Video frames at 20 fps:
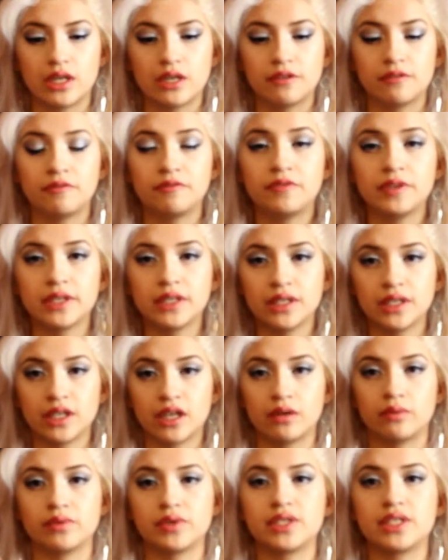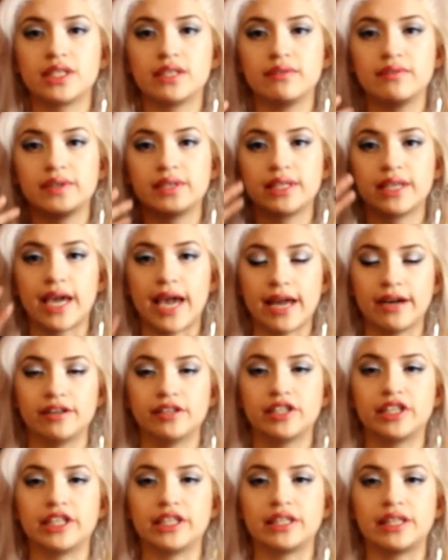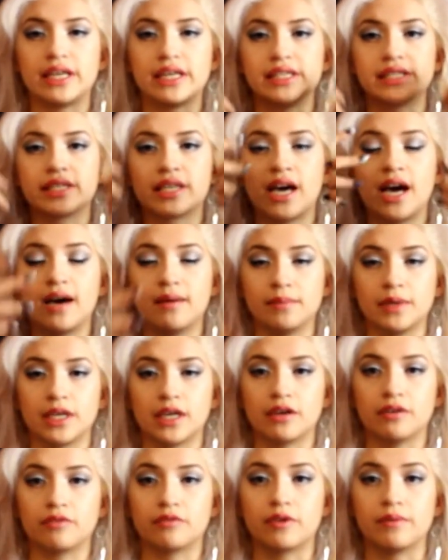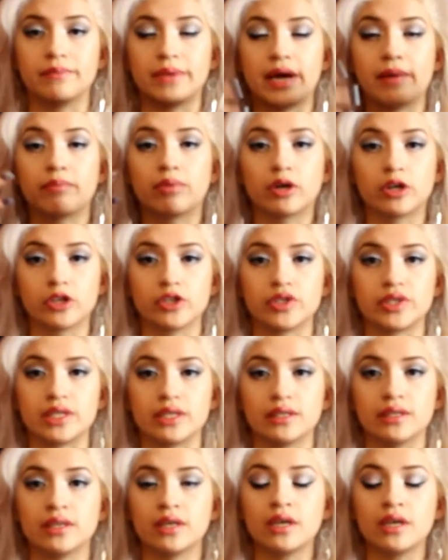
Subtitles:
feeling and receiving the energy that is coming from that person.